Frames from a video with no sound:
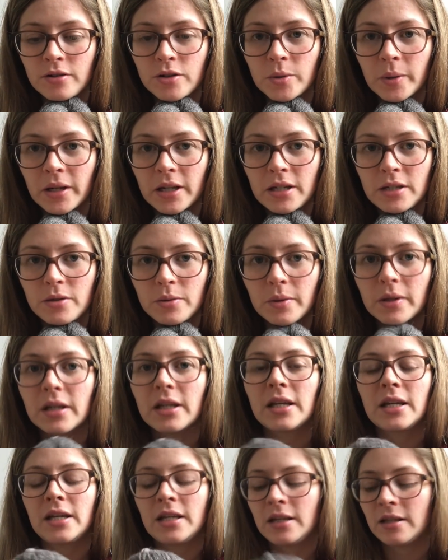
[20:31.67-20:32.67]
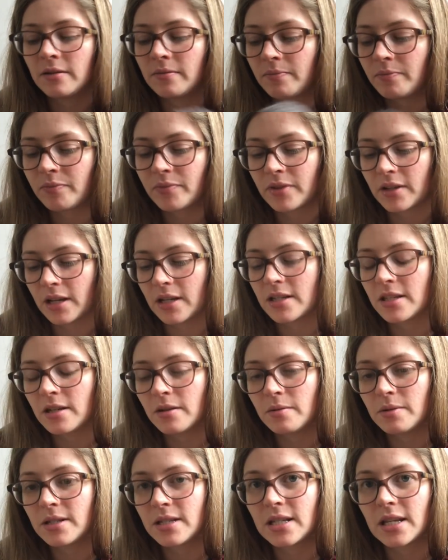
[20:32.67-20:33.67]
2020, as I
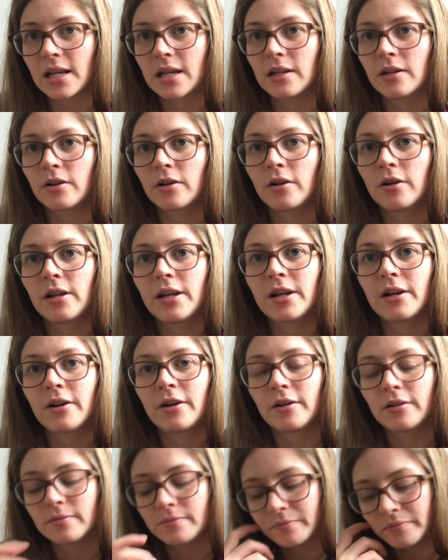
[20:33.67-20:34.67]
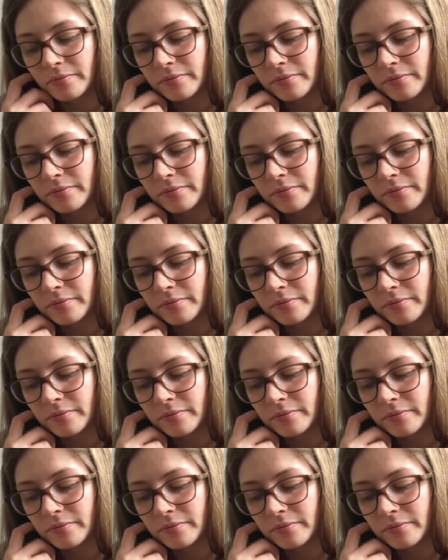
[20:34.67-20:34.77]
was saying earlier,